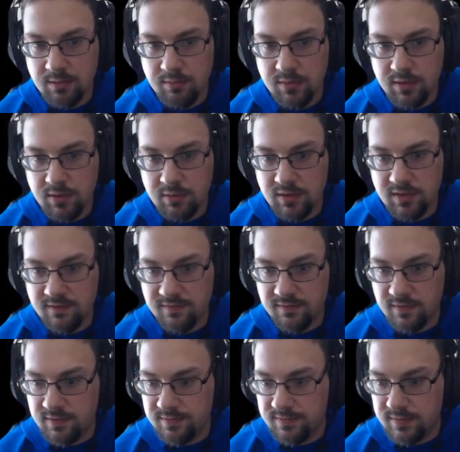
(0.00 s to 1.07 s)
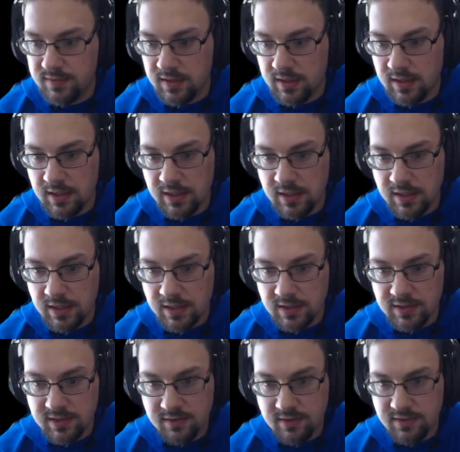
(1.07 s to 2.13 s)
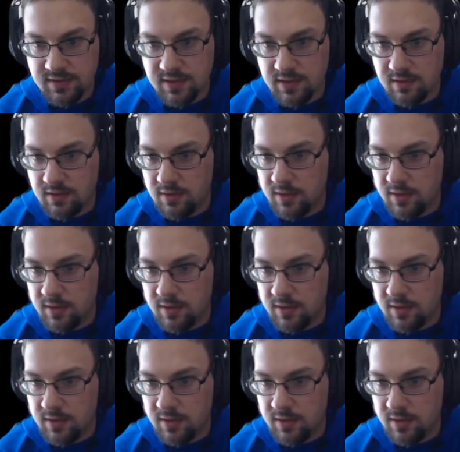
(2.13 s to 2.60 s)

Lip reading: Beautiful. So he's going to go